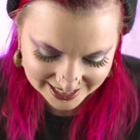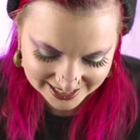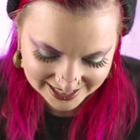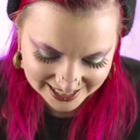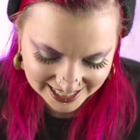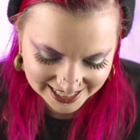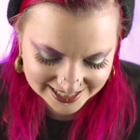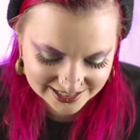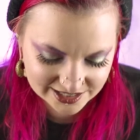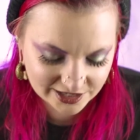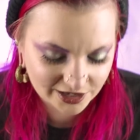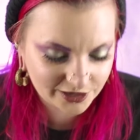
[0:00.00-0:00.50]

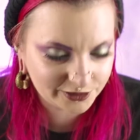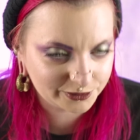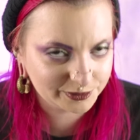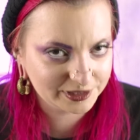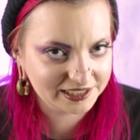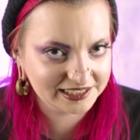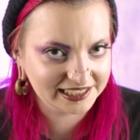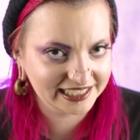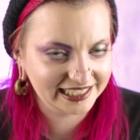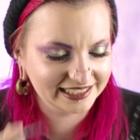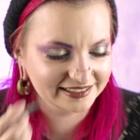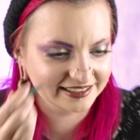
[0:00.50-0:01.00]
it's not
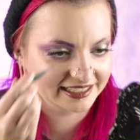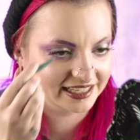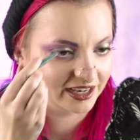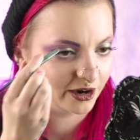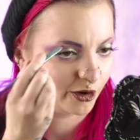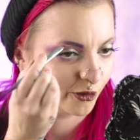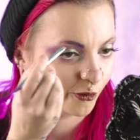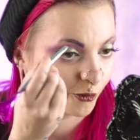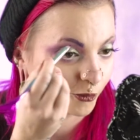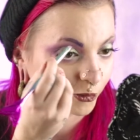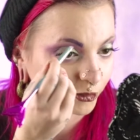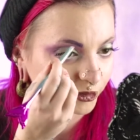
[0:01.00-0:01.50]
really like a
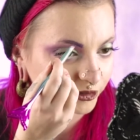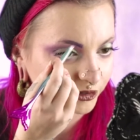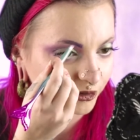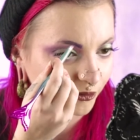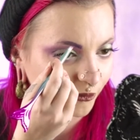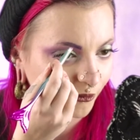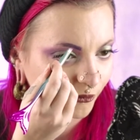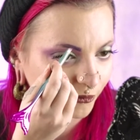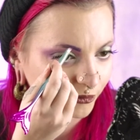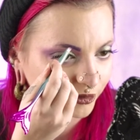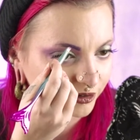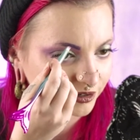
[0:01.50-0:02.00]

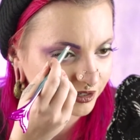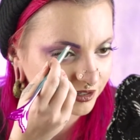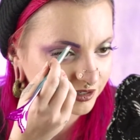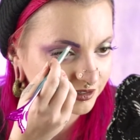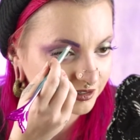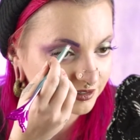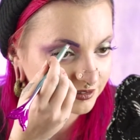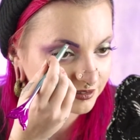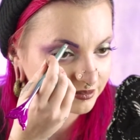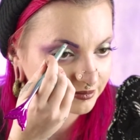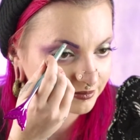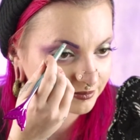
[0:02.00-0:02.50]

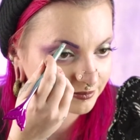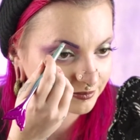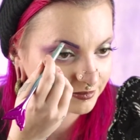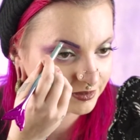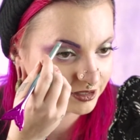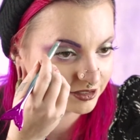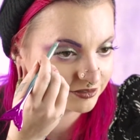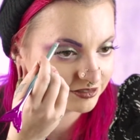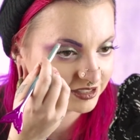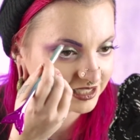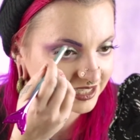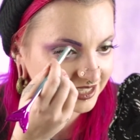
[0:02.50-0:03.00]
horror
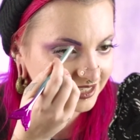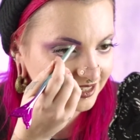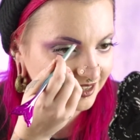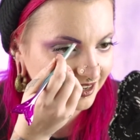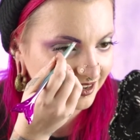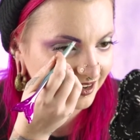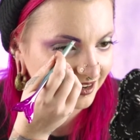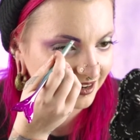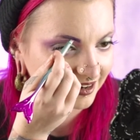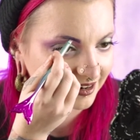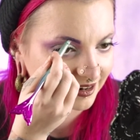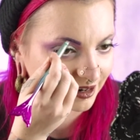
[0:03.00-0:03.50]
movie.
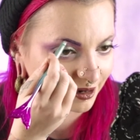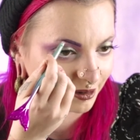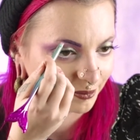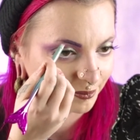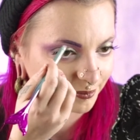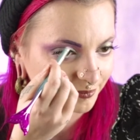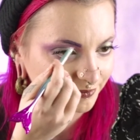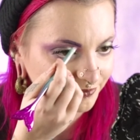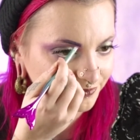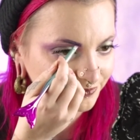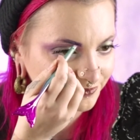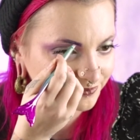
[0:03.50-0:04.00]

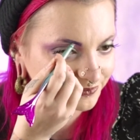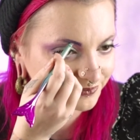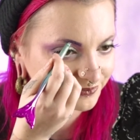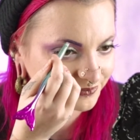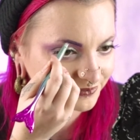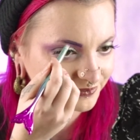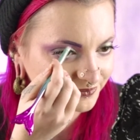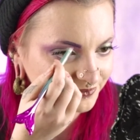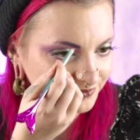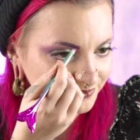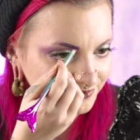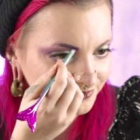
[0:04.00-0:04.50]

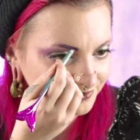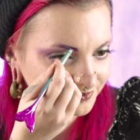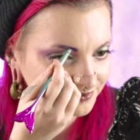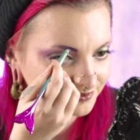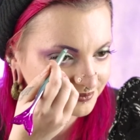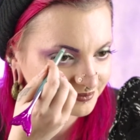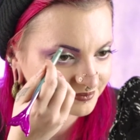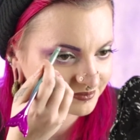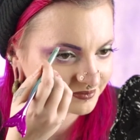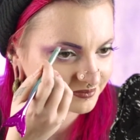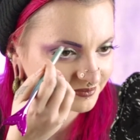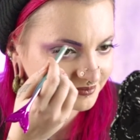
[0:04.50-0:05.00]

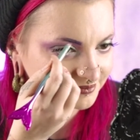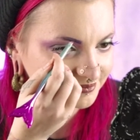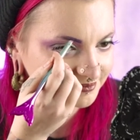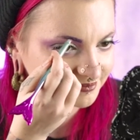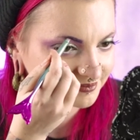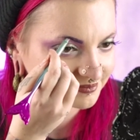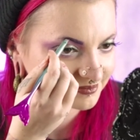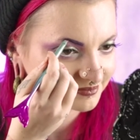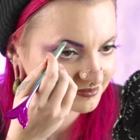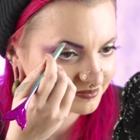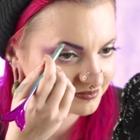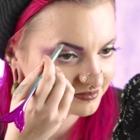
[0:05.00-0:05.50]

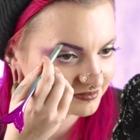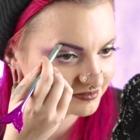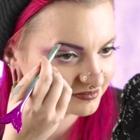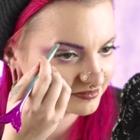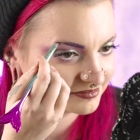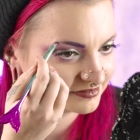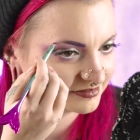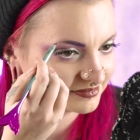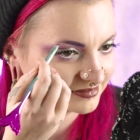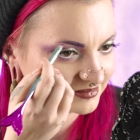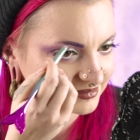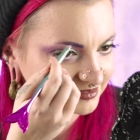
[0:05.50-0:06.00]

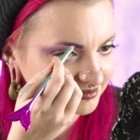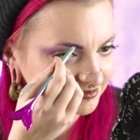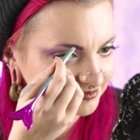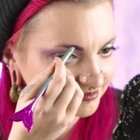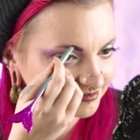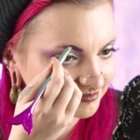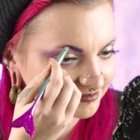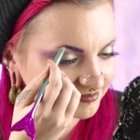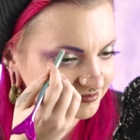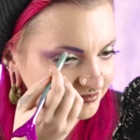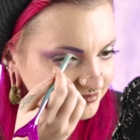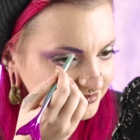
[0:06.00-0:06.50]

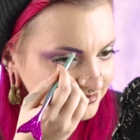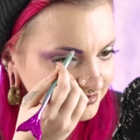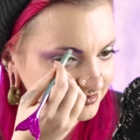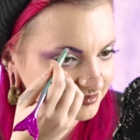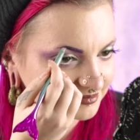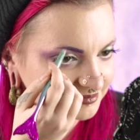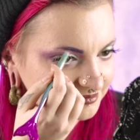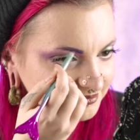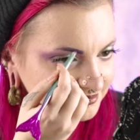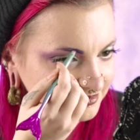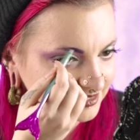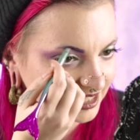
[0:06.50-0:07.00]

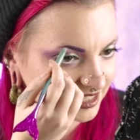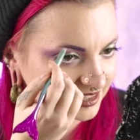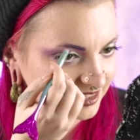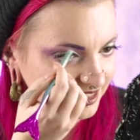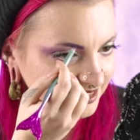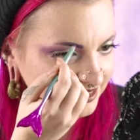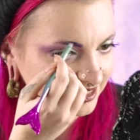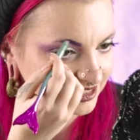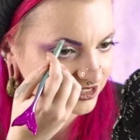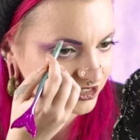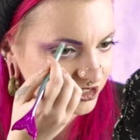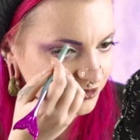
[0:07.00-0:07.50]
I
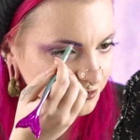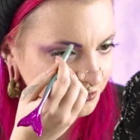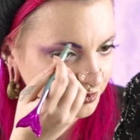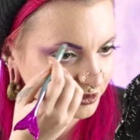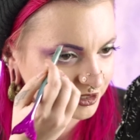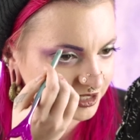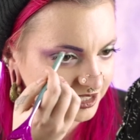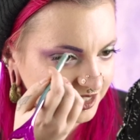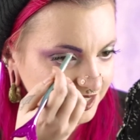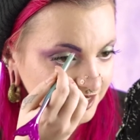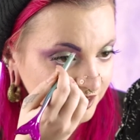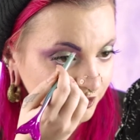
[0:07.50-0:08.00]
think they just
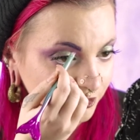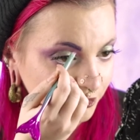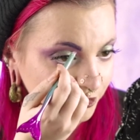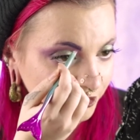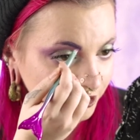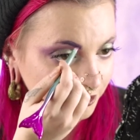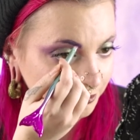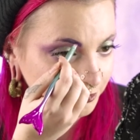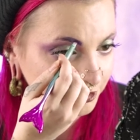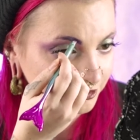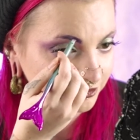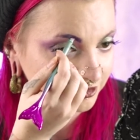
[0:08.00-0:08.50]
put it in a
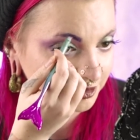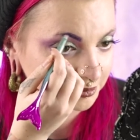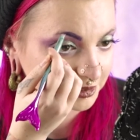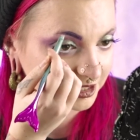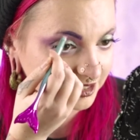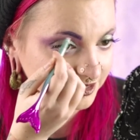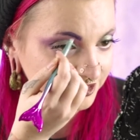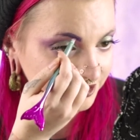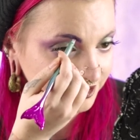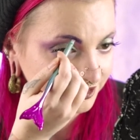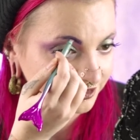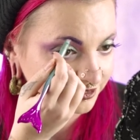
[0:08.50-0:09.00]
horror movie
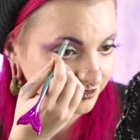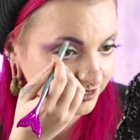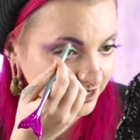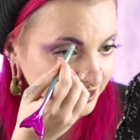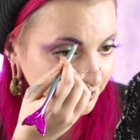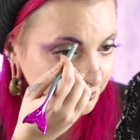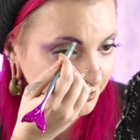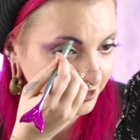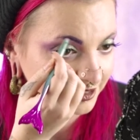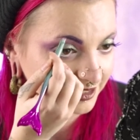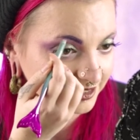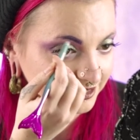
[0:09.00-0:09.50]
because of the
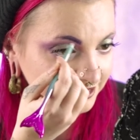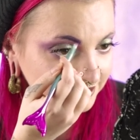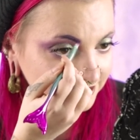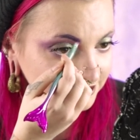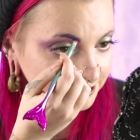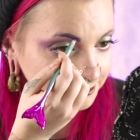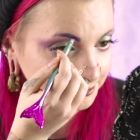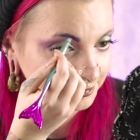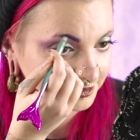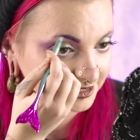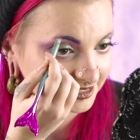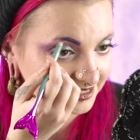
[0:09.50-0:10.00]

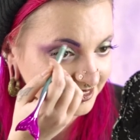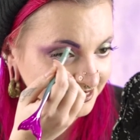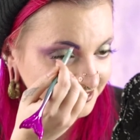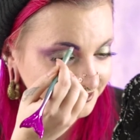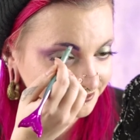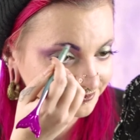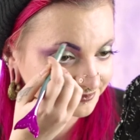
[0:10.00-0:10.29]
vampires, but